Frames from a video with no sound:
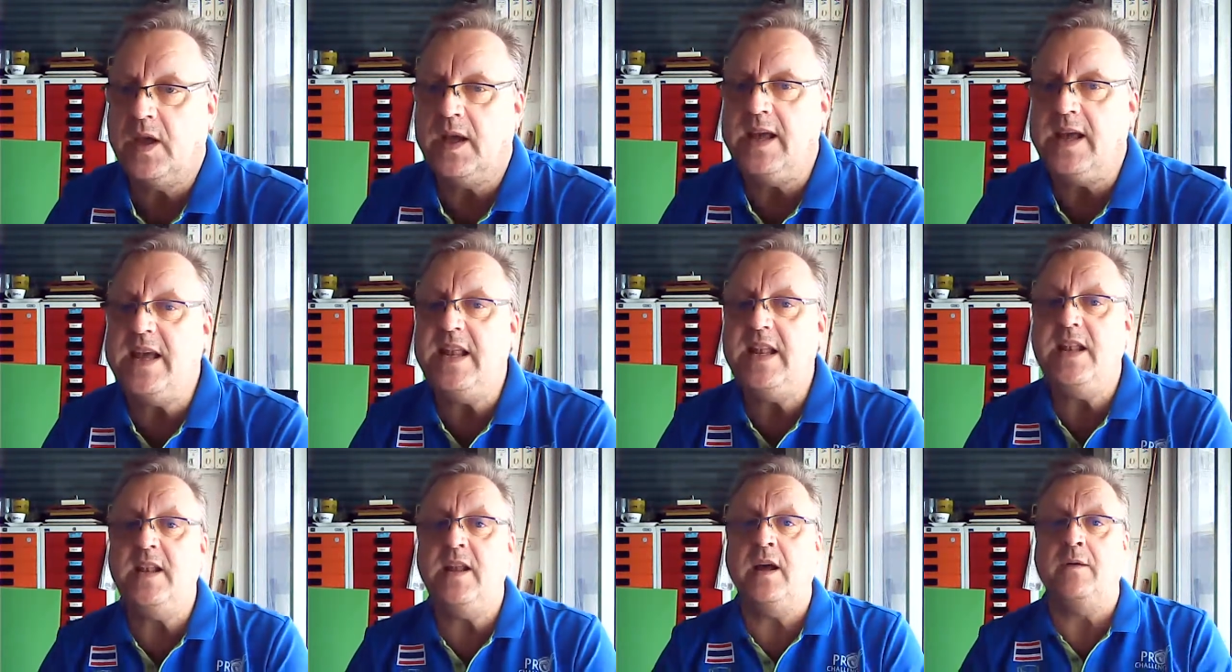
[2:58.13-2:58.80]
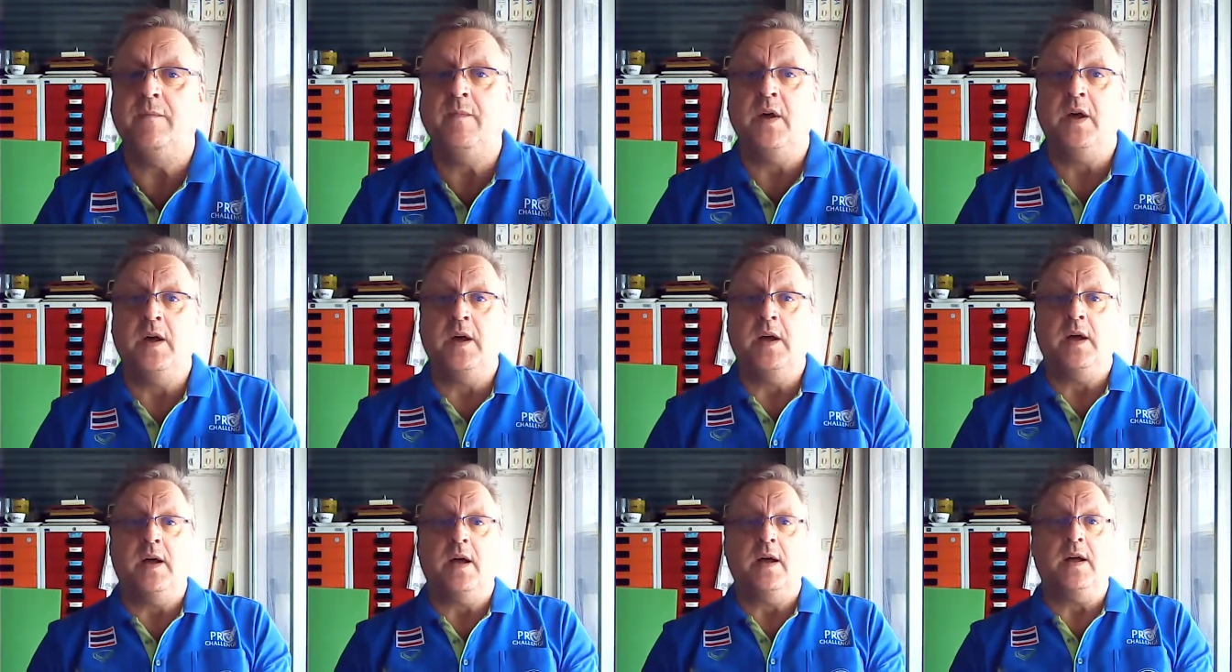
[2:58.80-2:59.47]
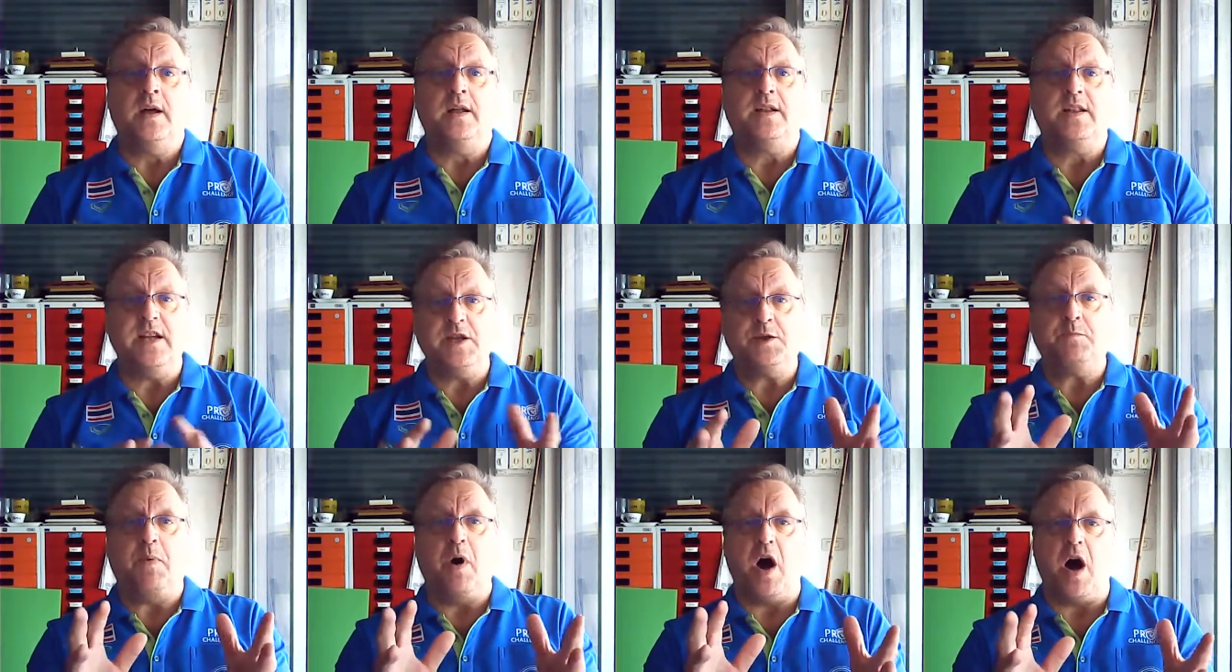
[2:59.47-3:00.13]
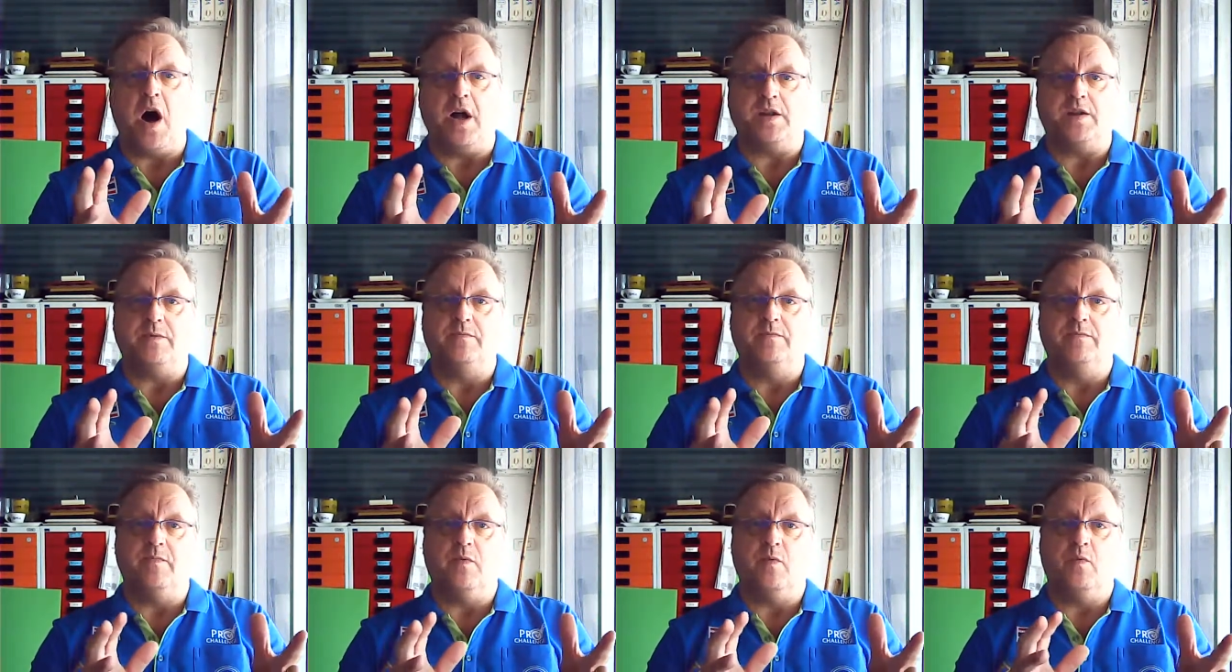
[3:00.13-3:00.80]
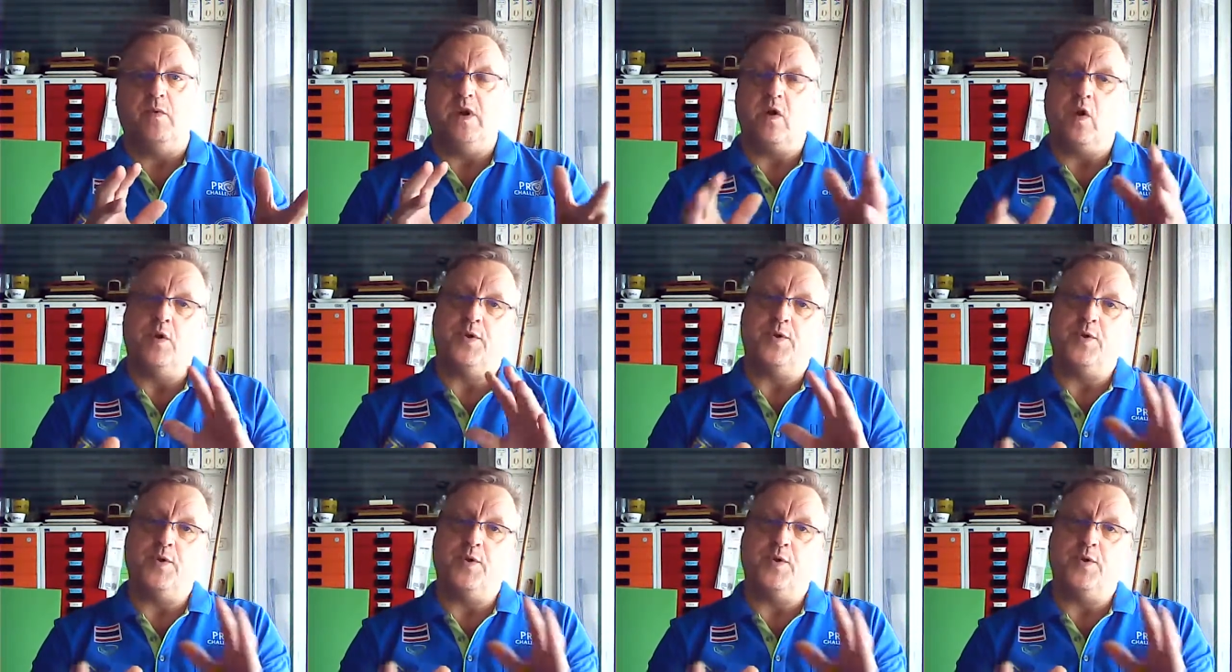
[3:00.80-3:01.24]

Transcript: In this part, we go